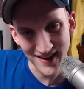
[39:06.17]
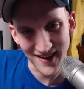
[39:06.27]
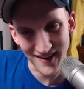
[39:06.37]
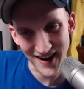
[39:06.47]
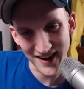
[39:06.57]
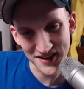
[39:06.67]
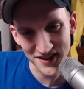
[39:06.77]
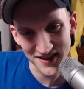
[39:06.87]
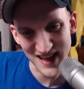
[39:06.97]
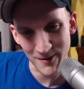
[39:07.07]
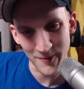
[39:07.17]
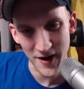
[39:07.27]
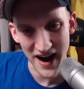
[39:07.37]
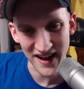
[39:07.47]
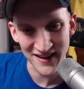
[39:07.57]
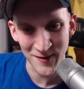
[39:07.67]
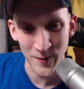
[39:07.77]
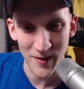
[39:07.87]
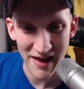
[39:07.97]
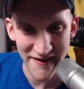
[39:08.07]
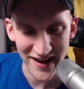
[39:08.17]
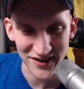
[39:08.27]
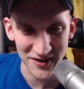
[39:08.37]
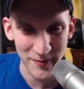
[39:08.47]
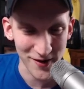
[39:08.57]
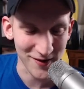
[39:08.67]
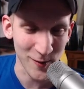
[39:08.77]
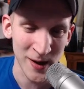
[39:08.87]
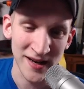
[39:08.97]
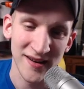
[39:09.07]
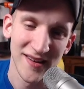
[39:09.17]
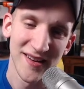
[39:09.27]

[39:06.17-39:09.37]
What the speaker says: All right, just a couple more hands and we will have actually booked the win.